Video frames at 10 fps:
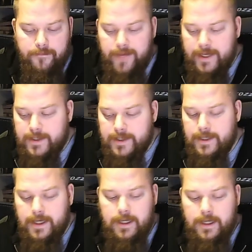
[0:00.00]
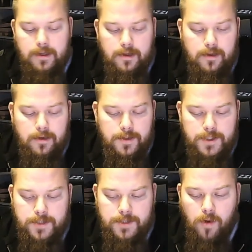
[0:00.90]
fixing
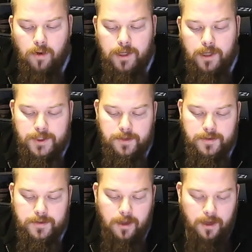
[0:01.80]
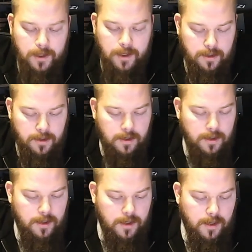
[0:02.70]
small issues like
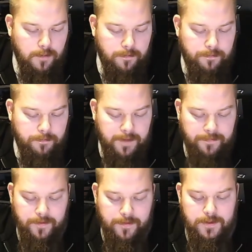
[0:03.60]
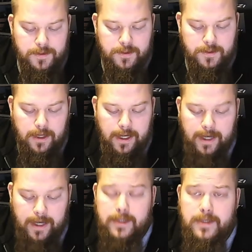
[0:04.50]
Biffa's
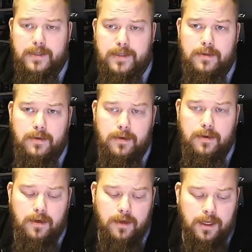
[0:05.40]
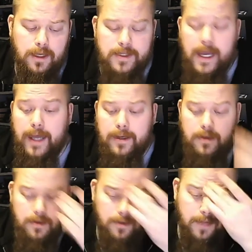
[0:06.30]
axe in his head,
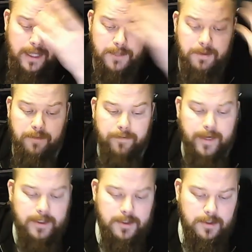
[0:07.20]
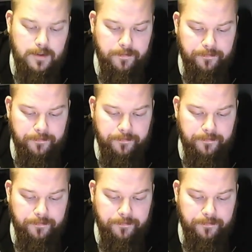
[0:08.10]
that's been fixed.